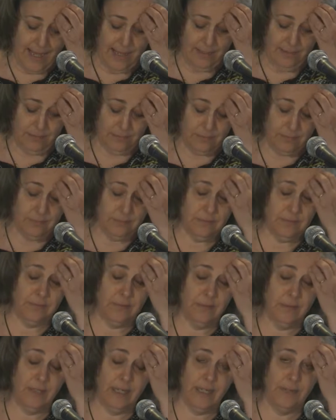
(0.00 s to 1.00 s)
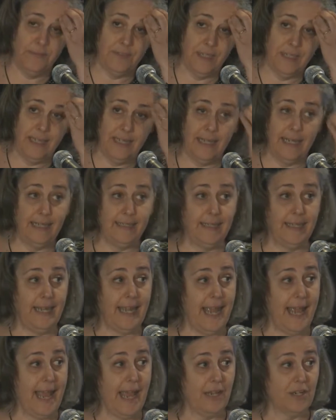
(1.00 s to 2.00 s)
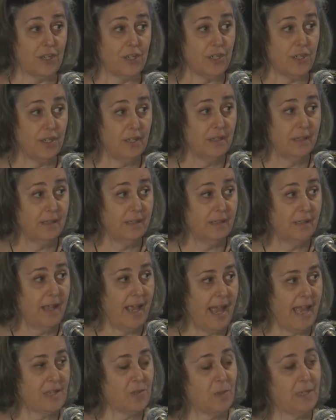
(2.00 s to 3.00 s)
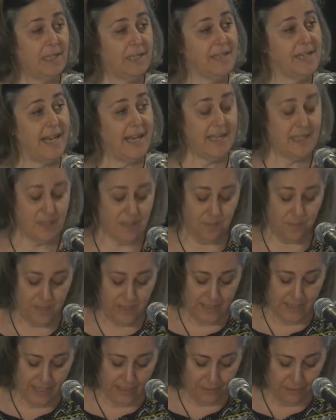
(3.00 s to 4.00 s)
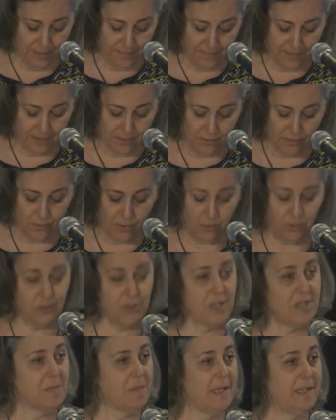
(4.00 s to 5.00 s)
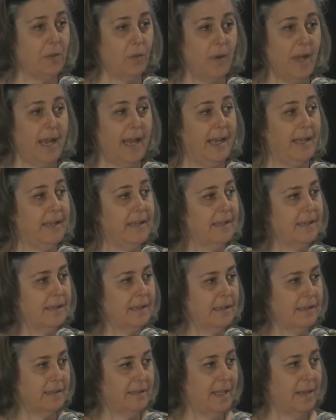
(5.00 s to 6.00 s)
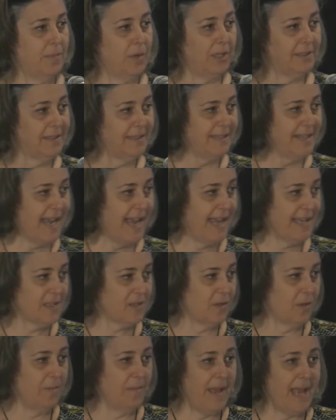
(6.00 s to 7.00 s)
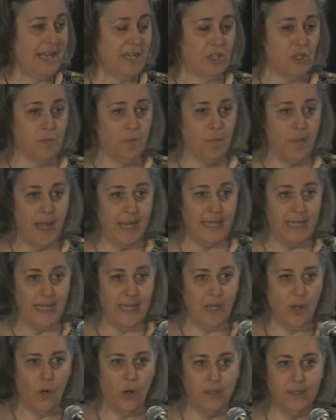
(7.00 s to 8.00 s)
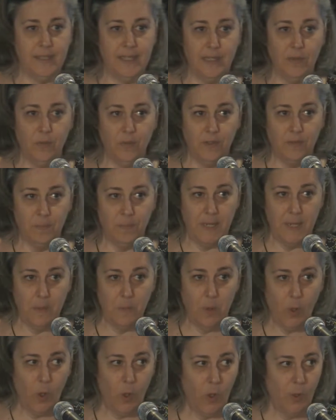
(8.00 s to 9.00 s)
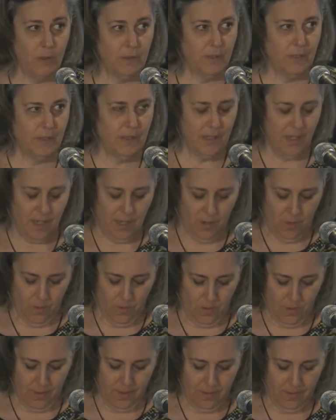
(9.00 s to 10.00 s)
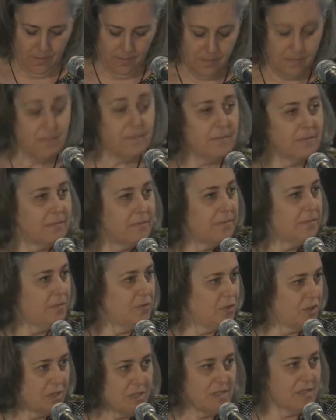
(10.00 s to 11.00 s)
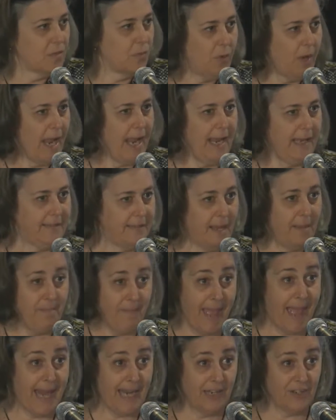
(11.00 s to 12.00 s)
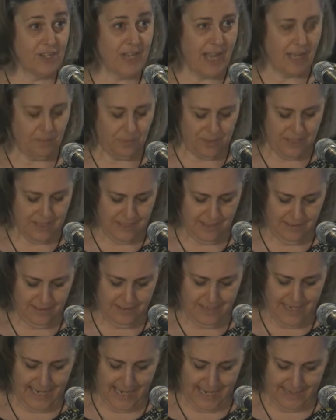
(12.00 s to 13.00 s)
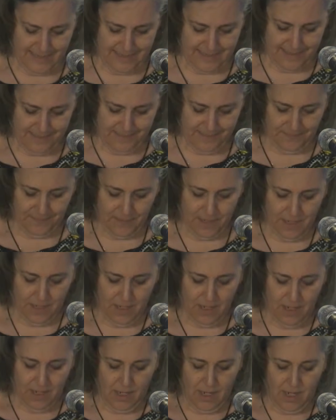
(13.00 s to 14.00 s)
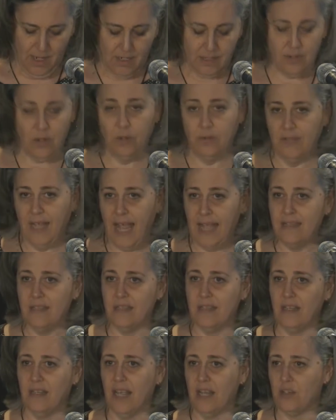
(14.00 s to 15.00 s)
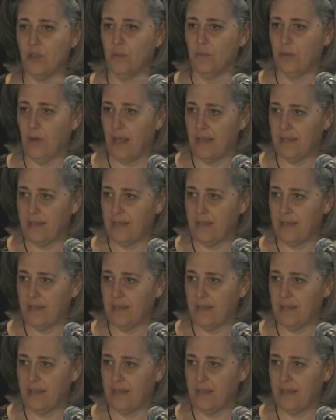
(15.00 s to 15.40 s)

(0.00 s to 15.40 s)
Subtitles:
Sciences have started to develop a prototype for an NGAP index that would use a whole bunch of indicators to start drawing a picture of what the aviation human resources are